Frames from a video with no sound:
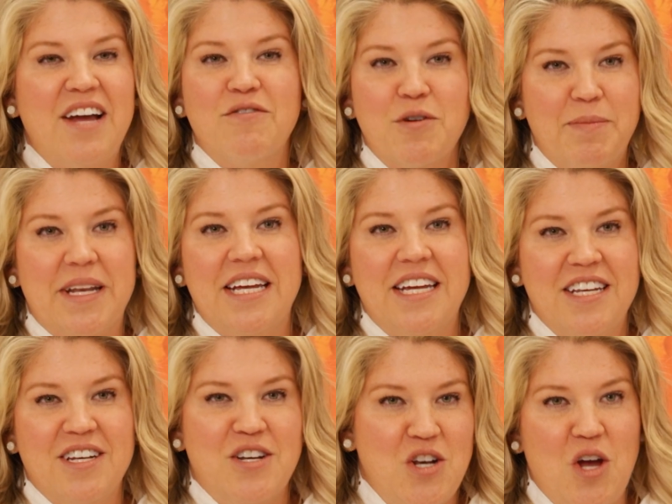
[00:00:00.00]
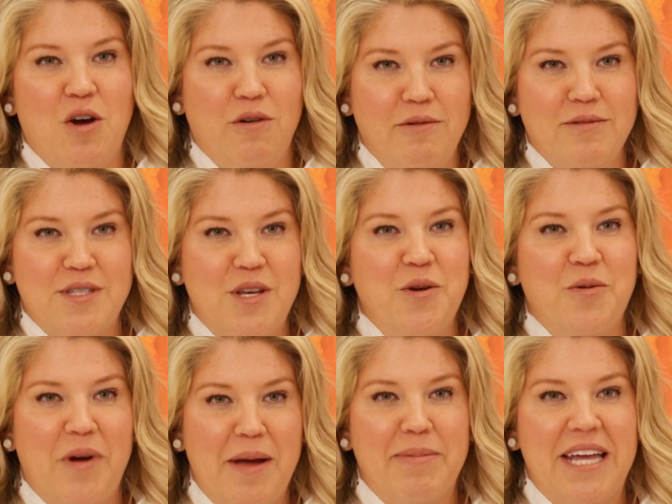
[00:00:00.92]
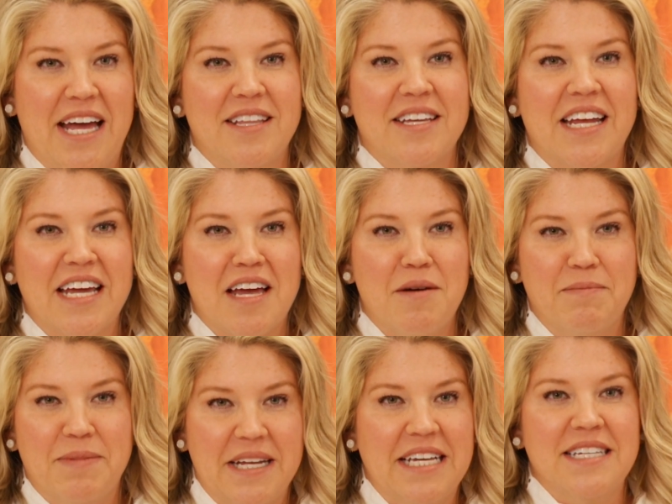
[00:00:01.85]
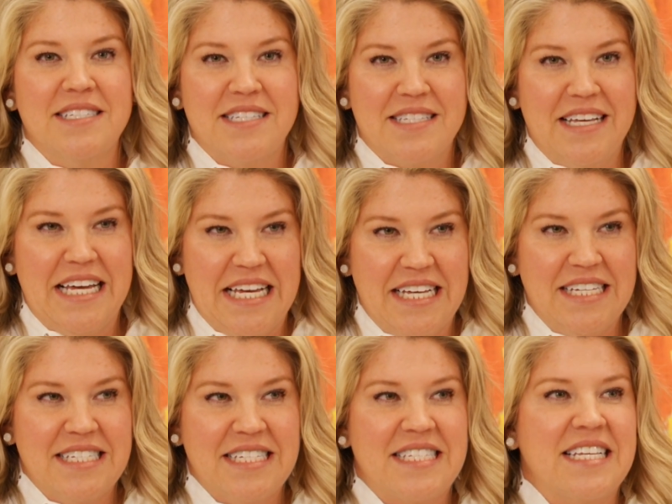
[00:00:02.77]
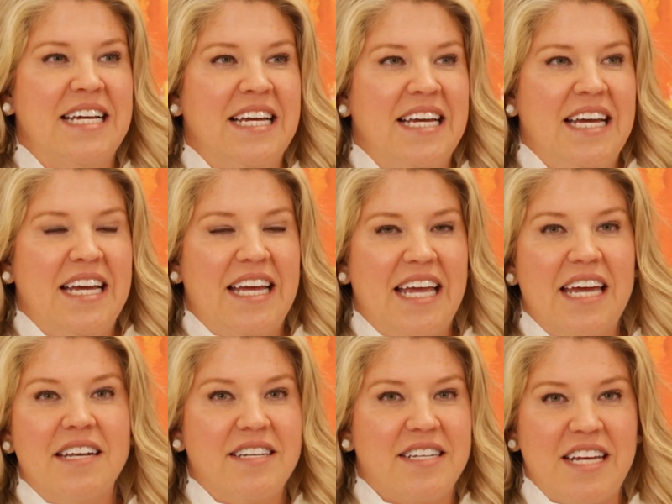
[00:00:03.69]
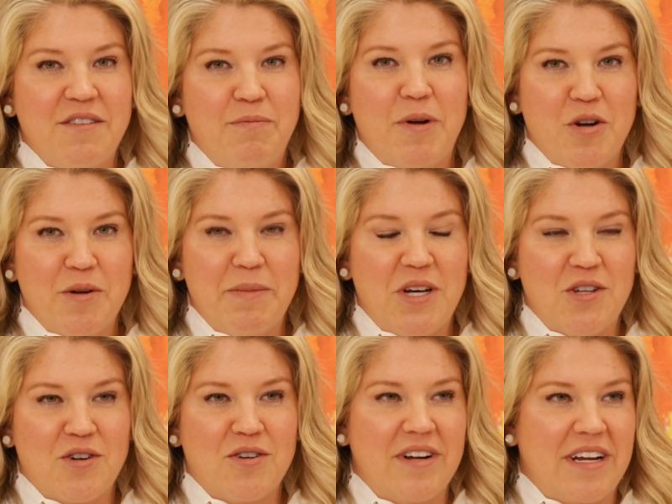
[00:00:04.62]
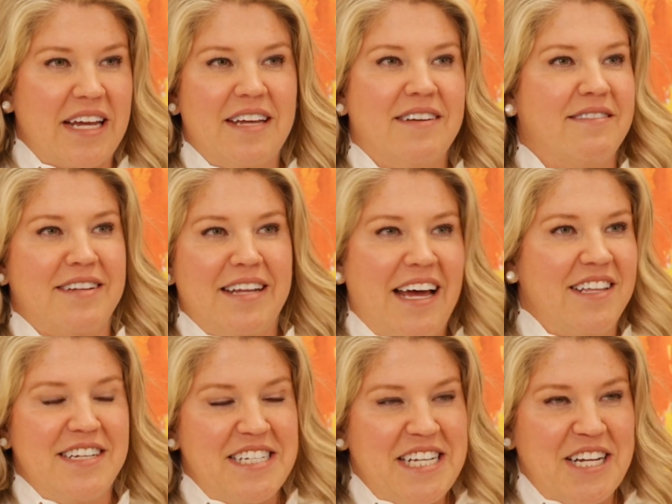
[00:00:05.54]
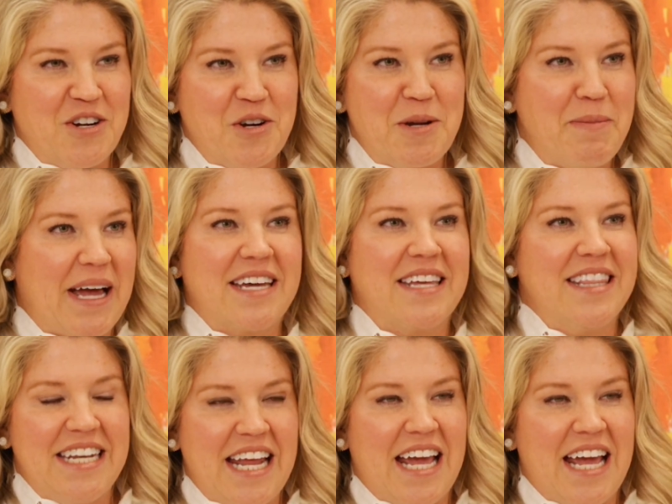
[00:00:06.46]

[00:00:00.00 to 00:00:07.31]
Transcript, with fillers: Everybody knows who Ebby Halliday Companies is, and Dave Perry-Miller and Ellen Terry back in the